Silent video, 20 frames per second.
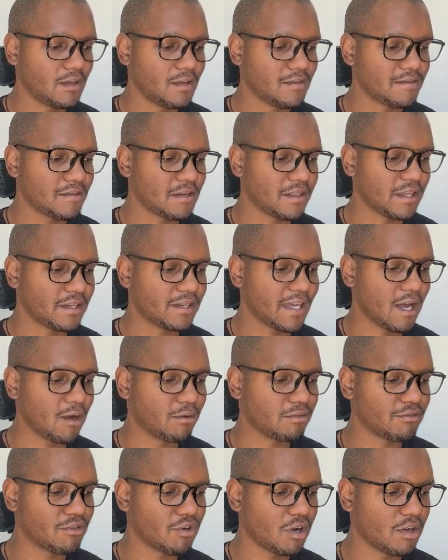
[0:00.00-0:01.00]
Further down,
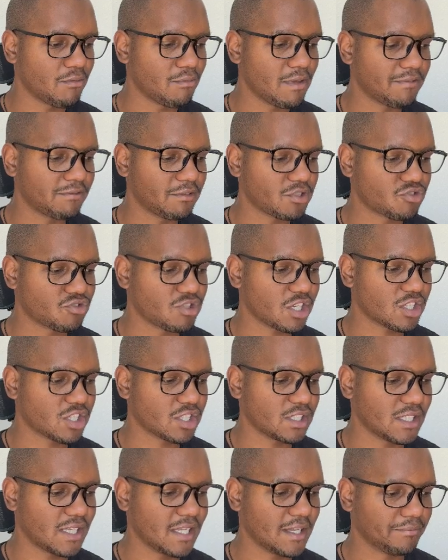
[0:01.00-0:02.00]
we've got a width
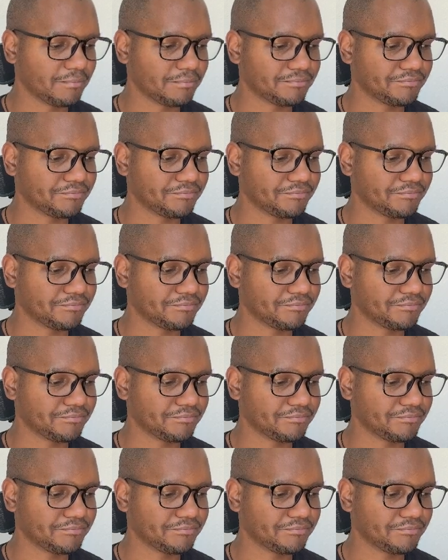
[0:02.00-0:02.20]
restriction here.